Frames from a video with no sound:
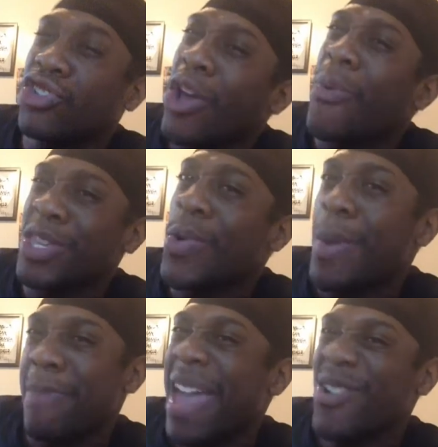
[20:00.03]
you know when you
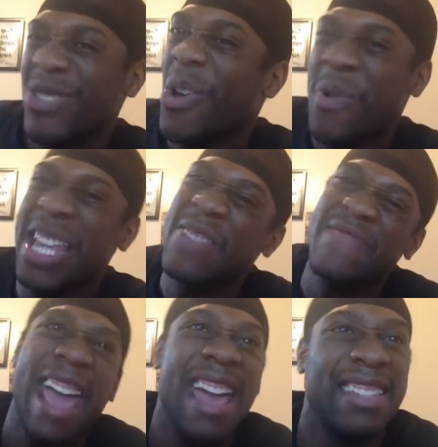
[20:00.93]
a male, you know we a little
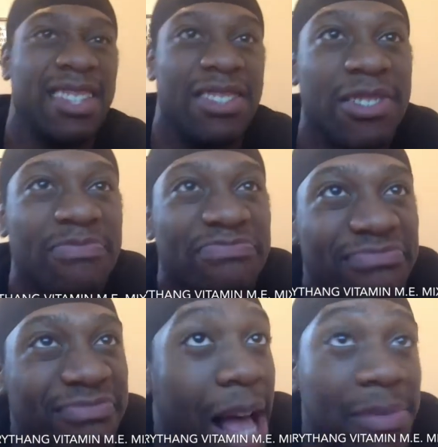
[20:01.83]
nastier.
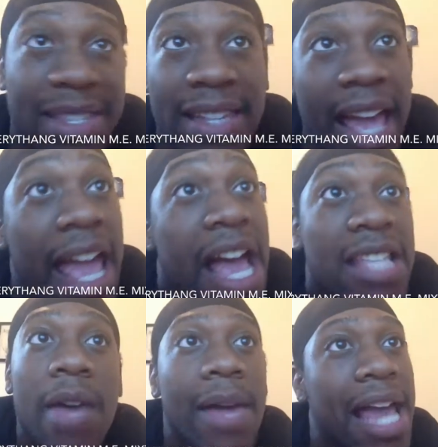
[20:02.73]
I'm just saying.
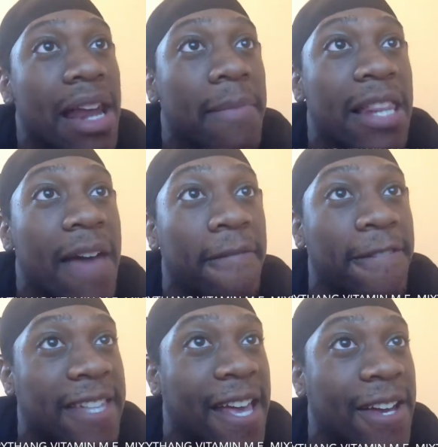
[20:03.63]
Then we got number 11
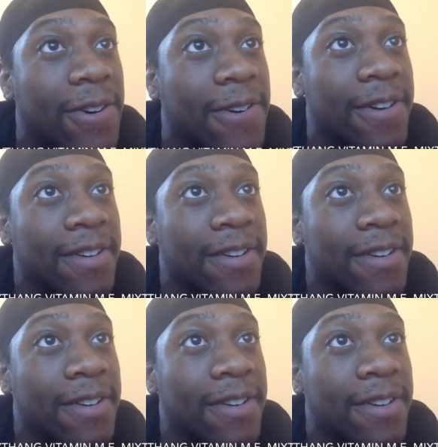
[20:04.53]
for sale.